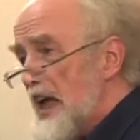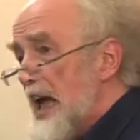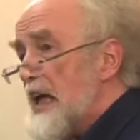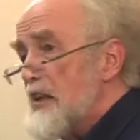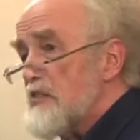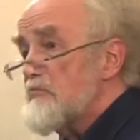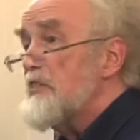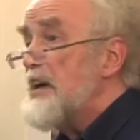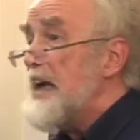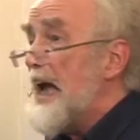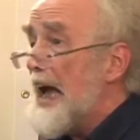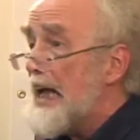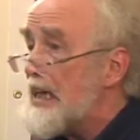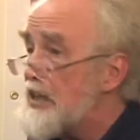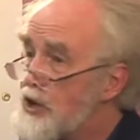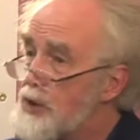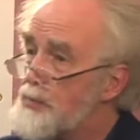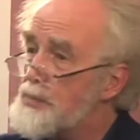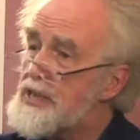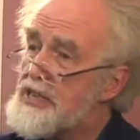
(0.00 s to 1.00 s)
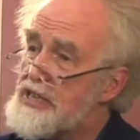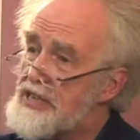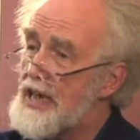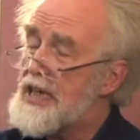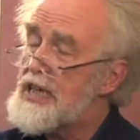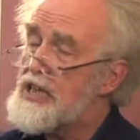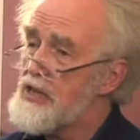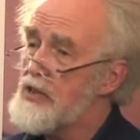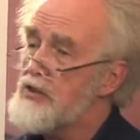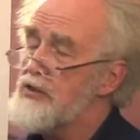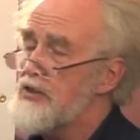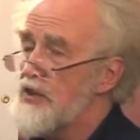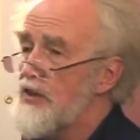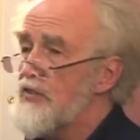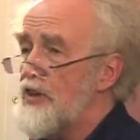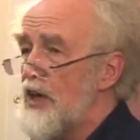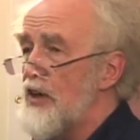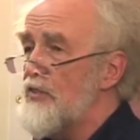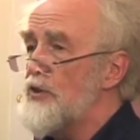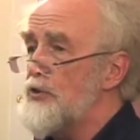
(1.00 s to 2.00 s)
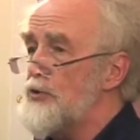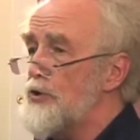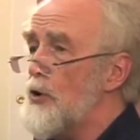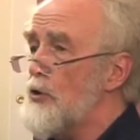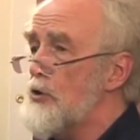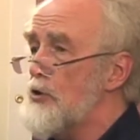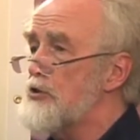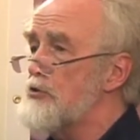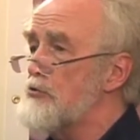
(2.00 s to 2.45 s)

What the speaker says: X-ray had to be taken to the other doctor,